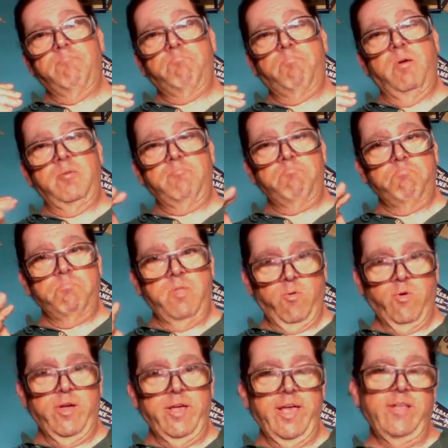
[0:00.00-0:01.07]
but I
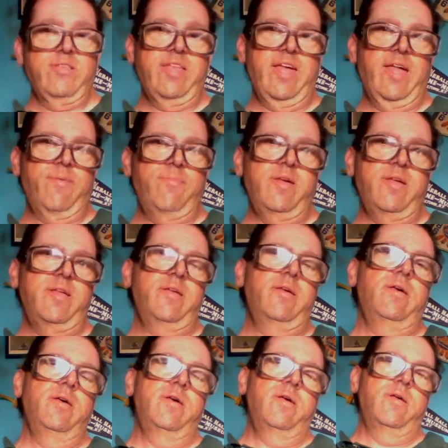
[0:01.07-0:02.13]
want to get into that in a minute.
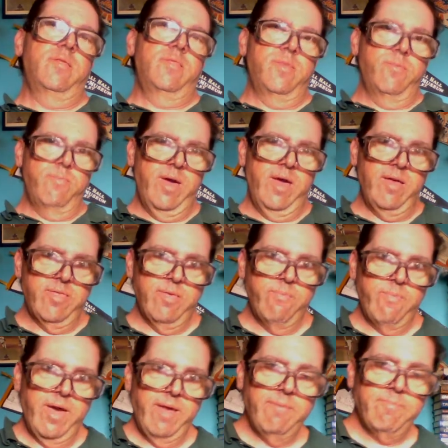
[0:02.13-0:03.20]
The
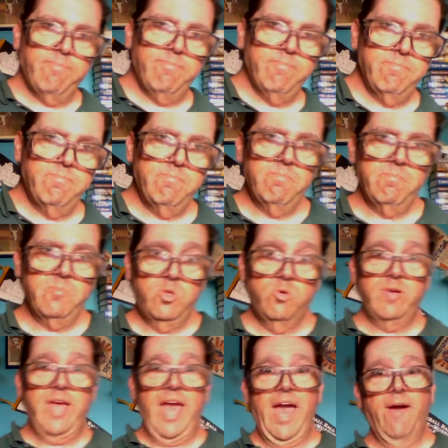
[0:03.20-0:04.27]
main
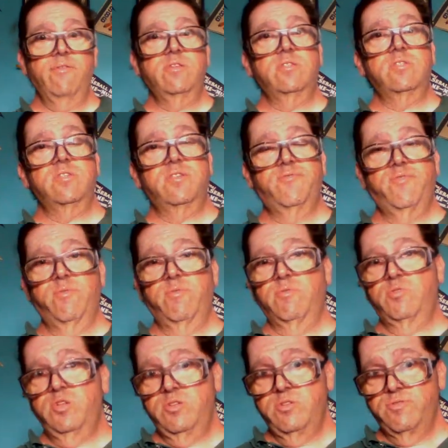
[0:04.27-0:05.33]
two characters in this film are
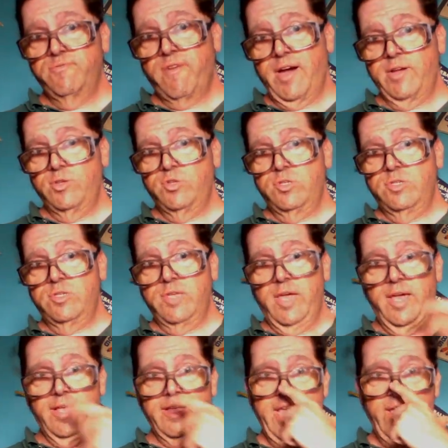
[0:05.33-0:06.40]
Ginger Rogers
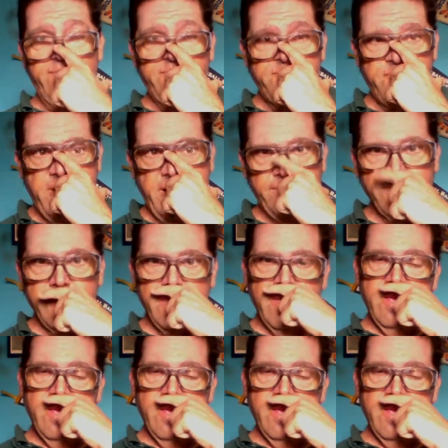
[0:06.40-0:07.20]
and Cary Grant.